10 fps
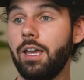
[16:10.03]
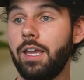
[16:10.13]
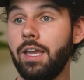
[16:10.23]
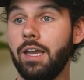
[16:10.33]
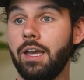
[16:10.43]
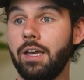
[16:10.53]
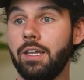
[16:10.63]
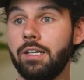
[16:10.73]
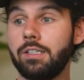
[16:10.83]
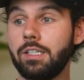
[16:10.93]

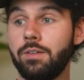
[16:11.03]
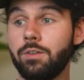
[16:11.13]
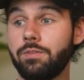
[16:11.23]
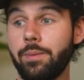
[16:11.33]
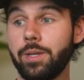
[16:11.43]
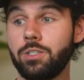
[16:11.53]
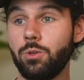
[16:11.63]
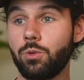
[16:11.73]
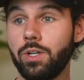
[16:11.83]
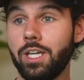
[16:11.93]
And even if that makes you
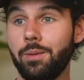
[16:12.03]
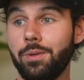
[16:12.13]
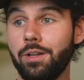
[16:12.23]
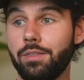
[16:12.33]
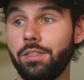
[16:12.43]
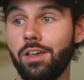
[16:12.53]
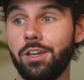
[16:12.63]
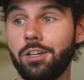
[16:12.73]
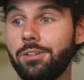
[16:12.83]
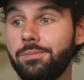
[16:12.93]
3k a month,
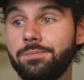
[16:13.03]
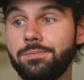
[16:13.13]
like